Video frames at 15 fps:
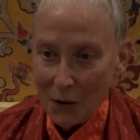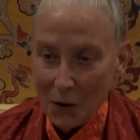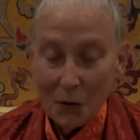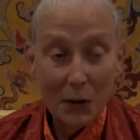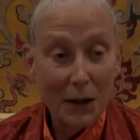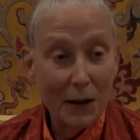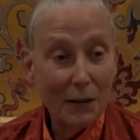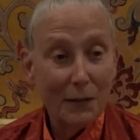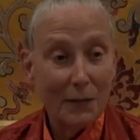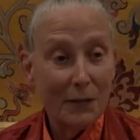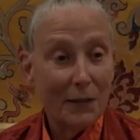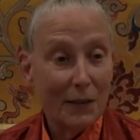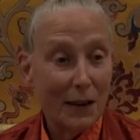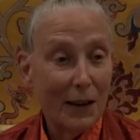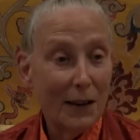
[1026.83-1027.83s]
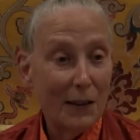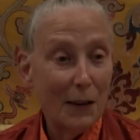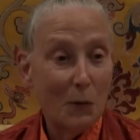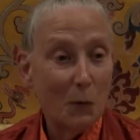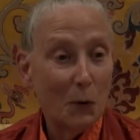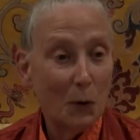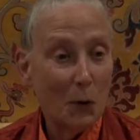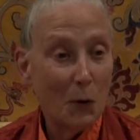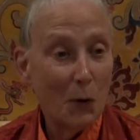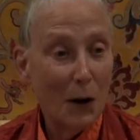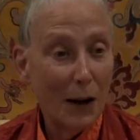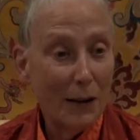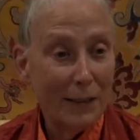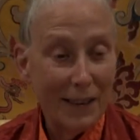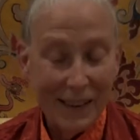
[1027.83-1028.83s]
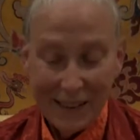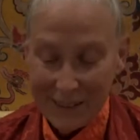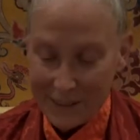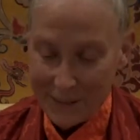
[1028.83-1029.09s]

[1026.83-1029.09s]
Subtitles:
Okay, I think we'll go on then.